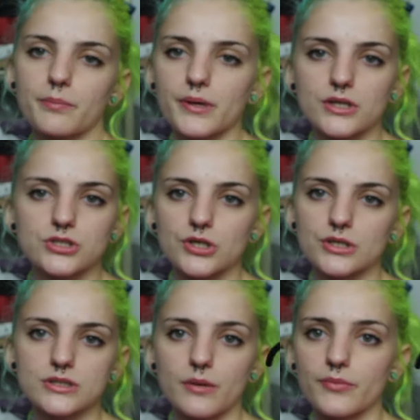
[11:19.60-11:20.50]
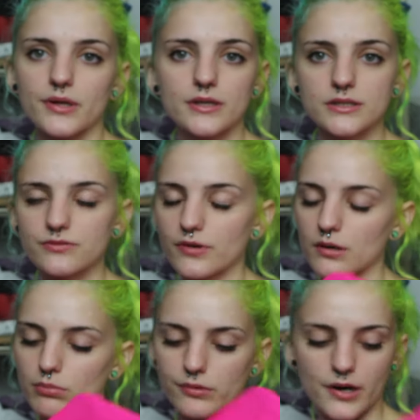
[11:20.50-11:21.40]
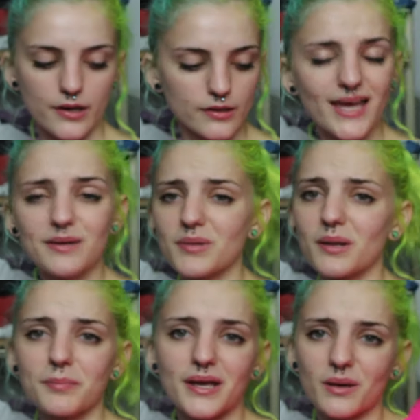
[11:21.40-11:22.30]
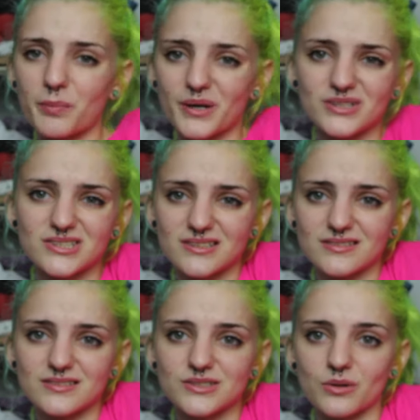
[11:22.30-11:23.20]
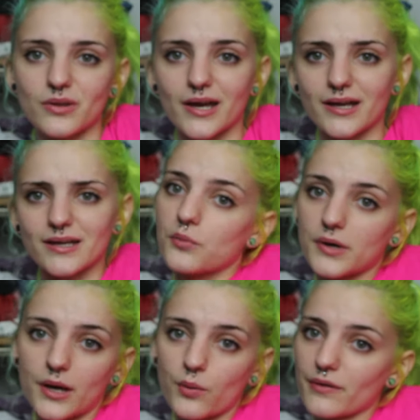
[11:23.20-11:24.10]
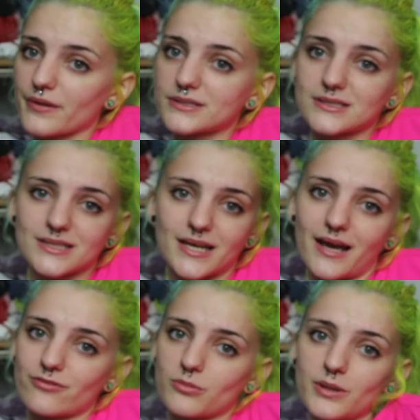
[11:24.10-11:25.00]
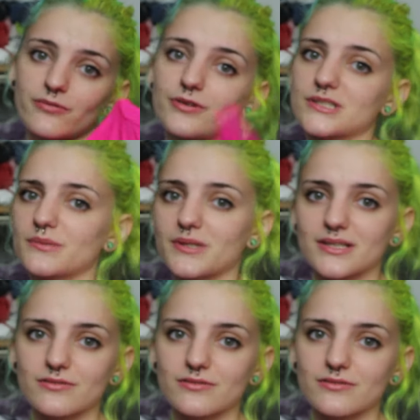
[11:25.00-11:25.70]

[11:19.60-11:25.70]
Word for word: a picture or something. It's very bright. And I'm not a pink person, so like when I wear this, it's gonna have to be for something